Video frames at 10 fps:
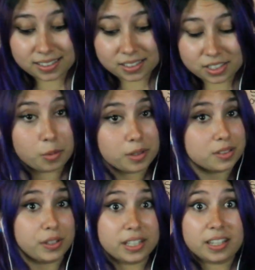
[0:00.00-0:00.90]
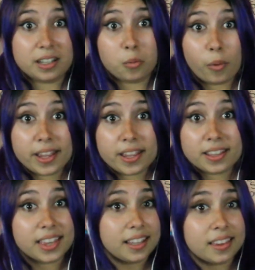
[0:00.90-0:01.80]
she was fucking
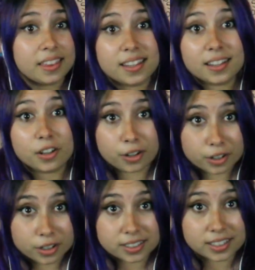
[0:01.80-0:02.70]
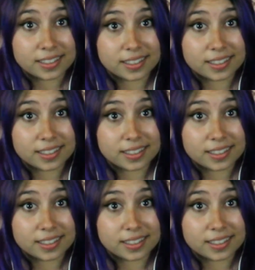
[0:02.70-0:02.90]
awake. That thing hurt.